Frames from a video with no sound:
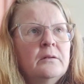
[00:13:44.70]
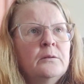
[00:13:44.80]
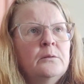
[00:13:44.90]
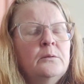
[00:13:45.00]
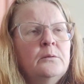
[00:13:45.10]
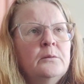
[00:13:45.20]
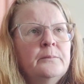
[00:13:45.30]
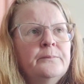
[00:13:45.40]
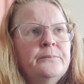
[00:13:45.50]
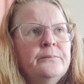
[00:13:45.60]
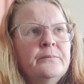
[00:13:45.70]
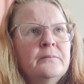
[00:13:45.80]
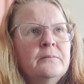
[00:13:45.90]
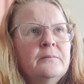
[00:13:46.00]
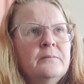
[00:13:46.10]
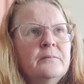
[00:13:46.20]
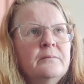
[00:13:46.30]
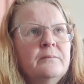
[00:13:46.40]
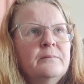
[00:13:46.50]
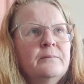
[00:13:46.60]
Oh,
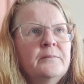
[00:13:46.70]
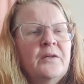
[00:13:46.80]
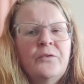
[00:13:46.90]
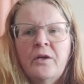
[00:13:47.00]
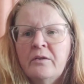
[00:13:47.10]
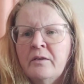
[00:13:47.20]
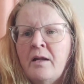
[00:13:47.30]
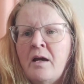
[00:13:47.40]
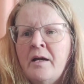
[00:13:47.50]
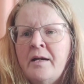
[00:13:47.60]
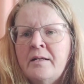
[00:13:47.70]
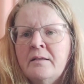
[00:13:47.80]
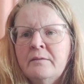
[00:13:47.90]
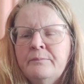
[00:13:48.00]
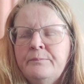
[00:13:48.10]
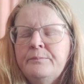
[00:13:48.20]
I've forgotten the line.